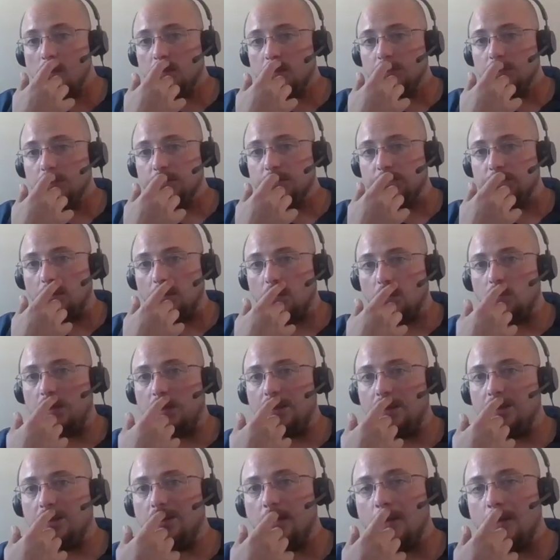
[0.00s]
So
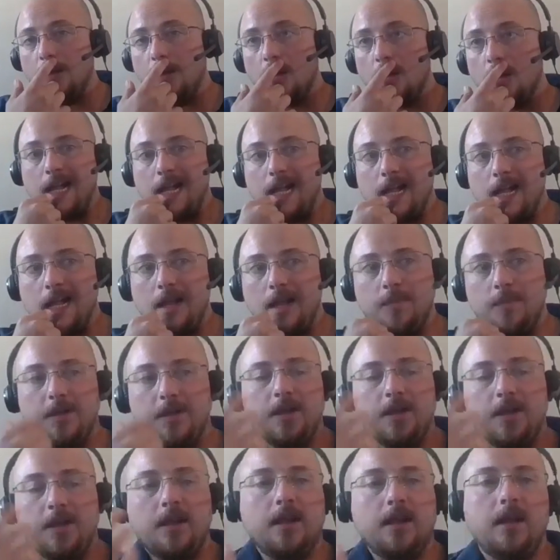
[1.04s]
I
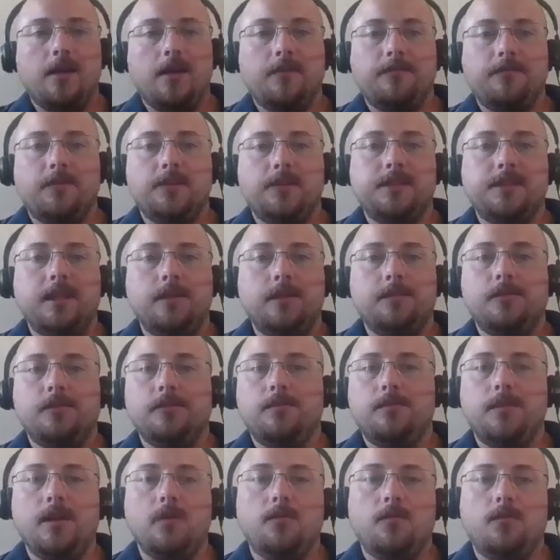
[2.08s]
mean, for example,
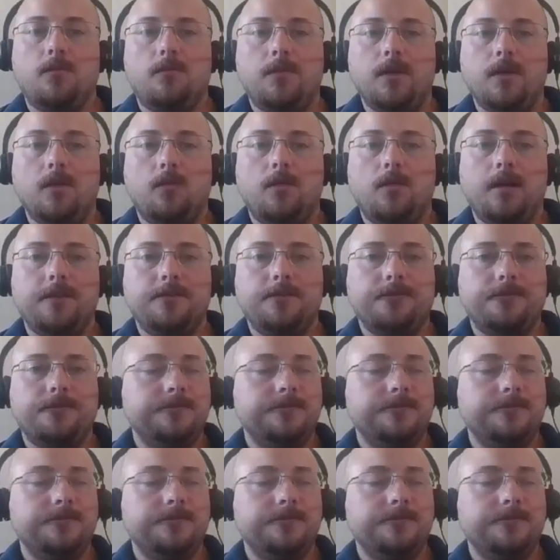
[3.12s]
my wife